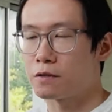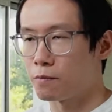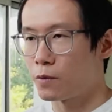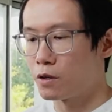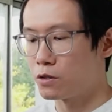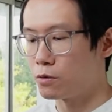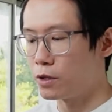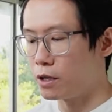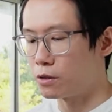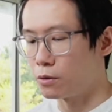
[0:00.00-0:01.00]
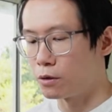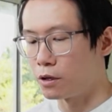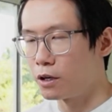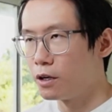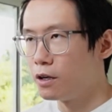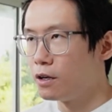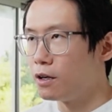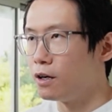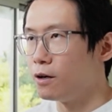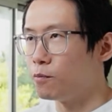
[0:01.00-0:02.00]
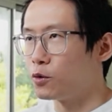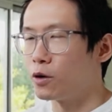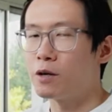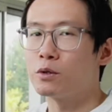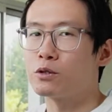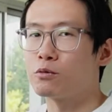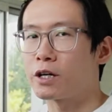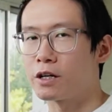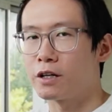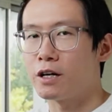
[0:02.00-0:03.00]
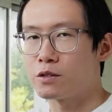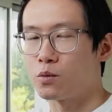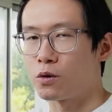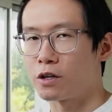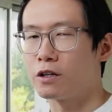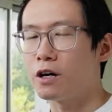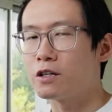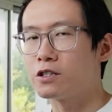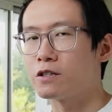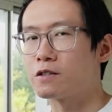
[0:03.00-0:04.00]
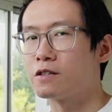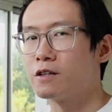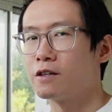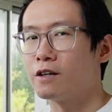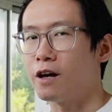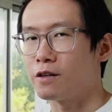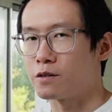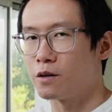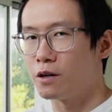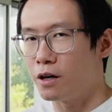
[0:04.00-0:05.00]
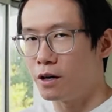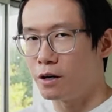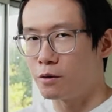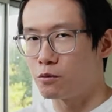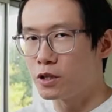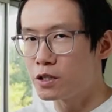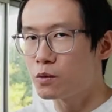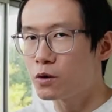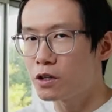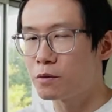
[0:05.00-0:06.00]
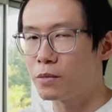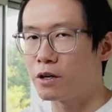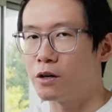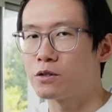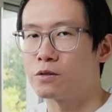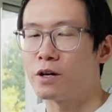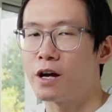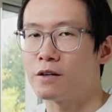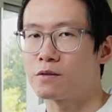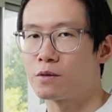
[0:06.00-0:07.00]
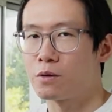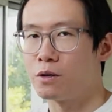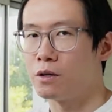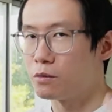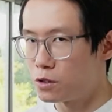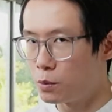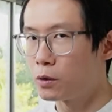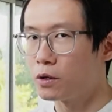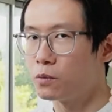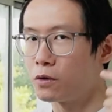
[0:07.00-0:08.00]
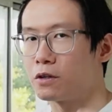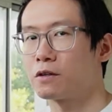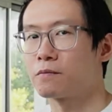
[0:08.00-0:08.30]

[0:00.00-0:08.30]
so that you're able to recognize a word not just as a written word, but also as a spoken word.